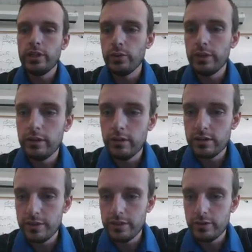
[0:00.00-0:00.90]
do here
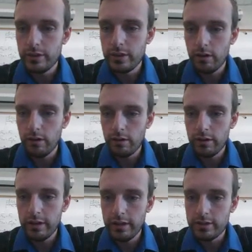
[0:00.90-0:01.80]
is we do the
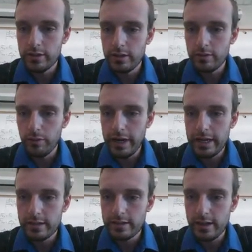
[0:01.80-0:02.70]
r is the
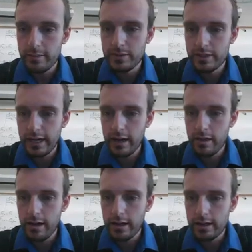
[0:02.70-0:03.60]
radius times sine
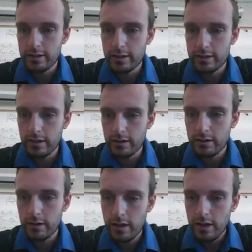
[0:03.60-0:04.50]
theta gets us
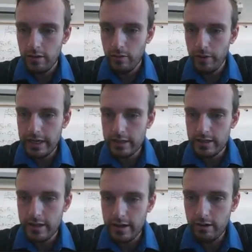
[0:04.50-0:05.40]
our
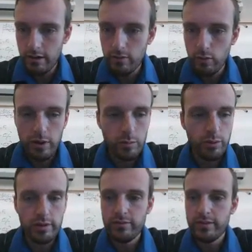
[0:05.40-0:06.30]
radius there of
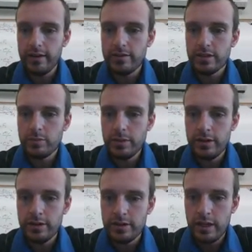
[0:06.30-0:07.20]
1.56
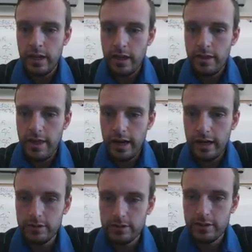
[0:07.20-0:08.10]
meters.
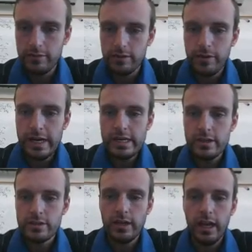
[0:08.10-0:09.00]
That goes in for the
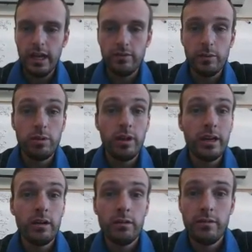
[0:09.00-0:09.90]
radius, and if we plug
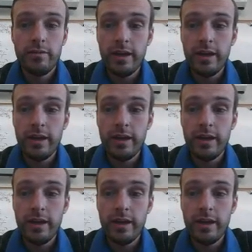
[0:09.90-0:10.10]
in all our